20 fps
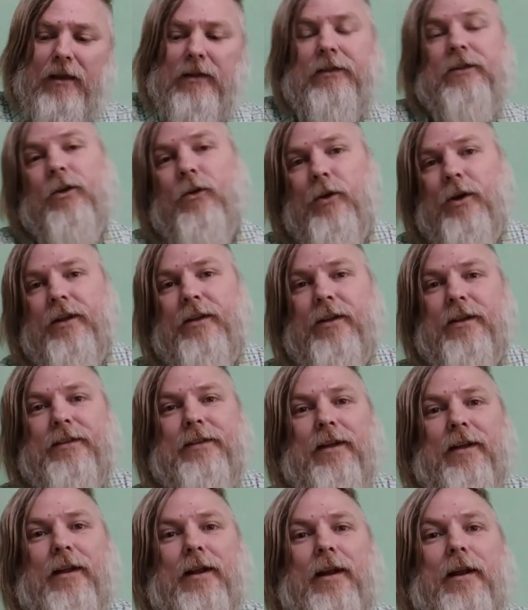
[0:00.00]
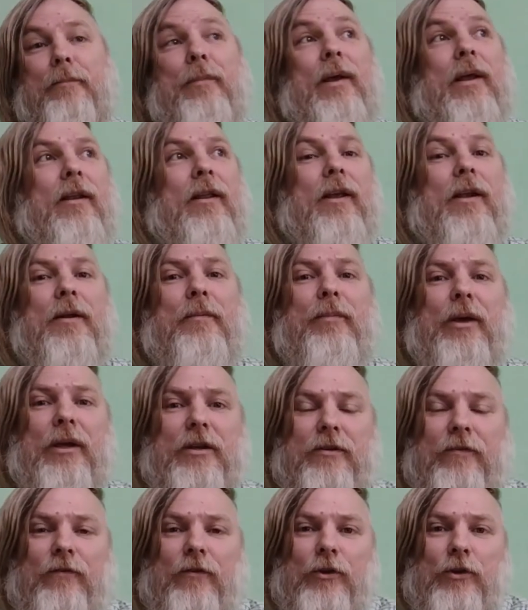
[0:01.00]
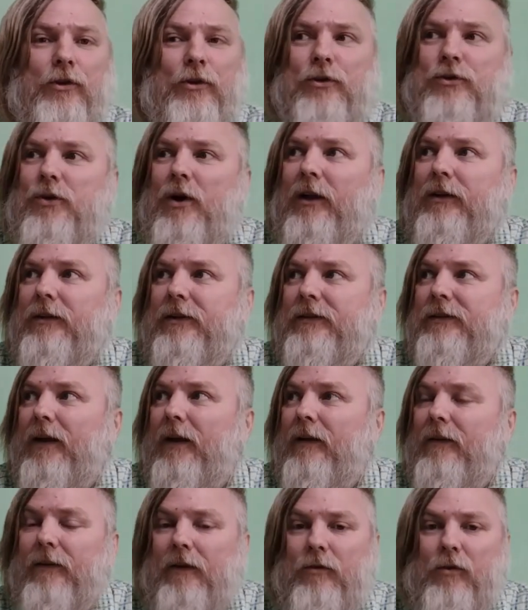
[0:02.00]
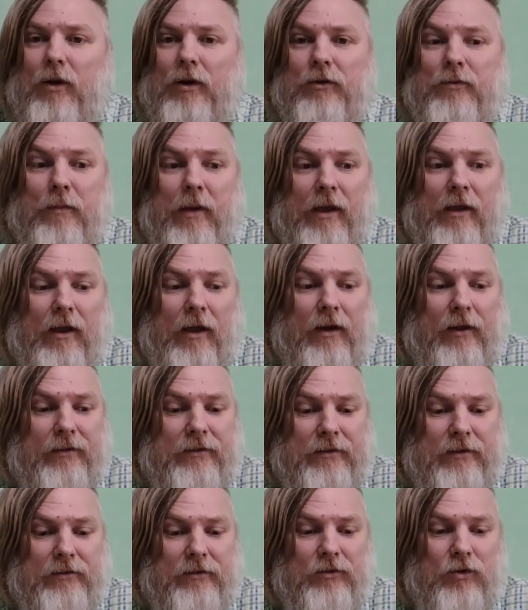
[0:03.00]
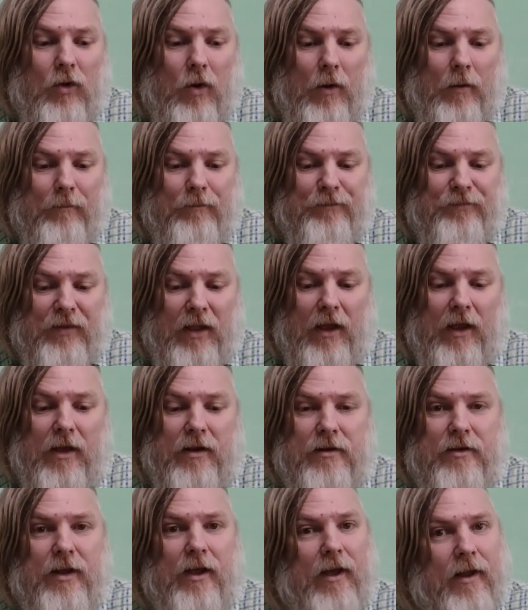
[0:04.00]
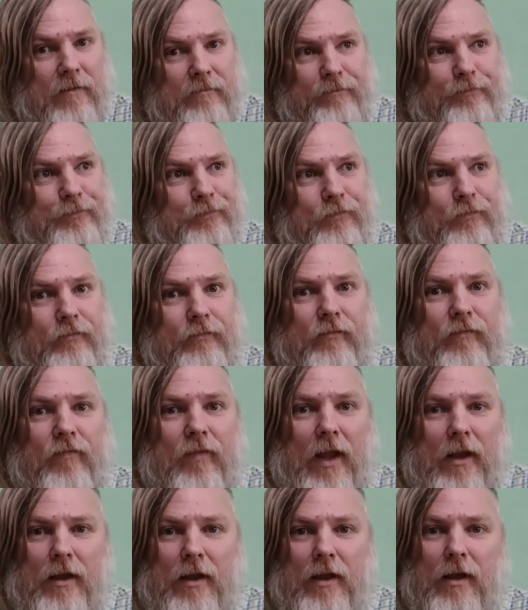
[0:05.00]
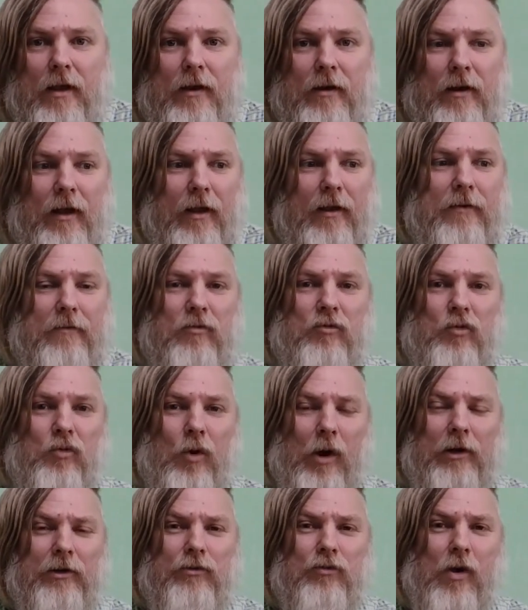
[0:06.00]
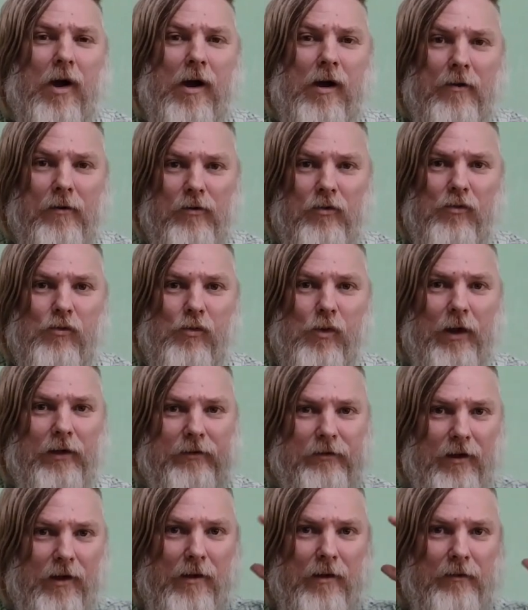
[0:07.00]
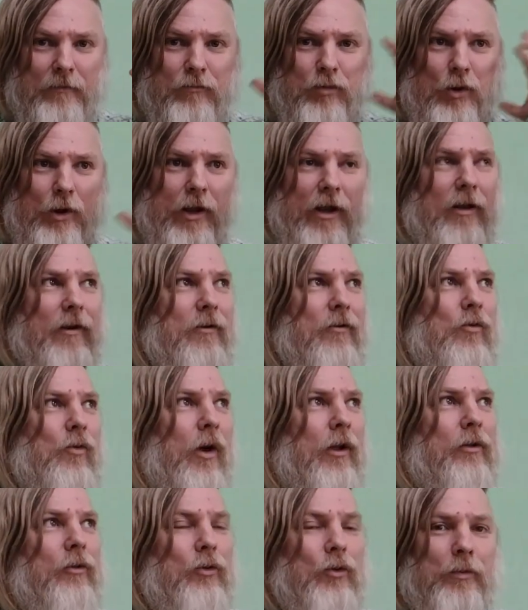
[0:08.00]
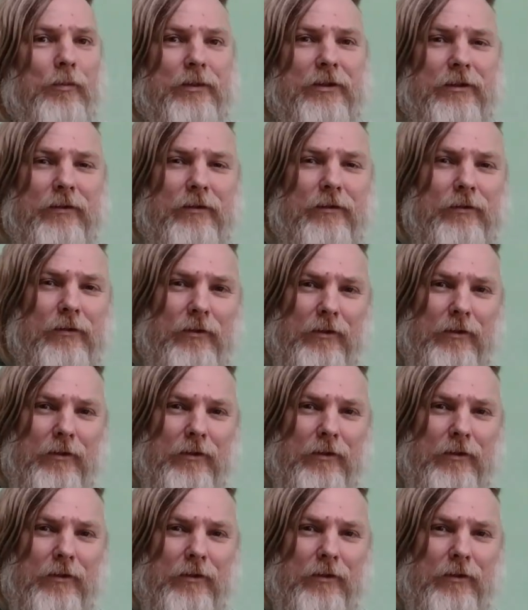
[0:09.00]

So it is a little bit for you to understand that quantum mechanics is wrong, and they are like quanta, brain, quantums,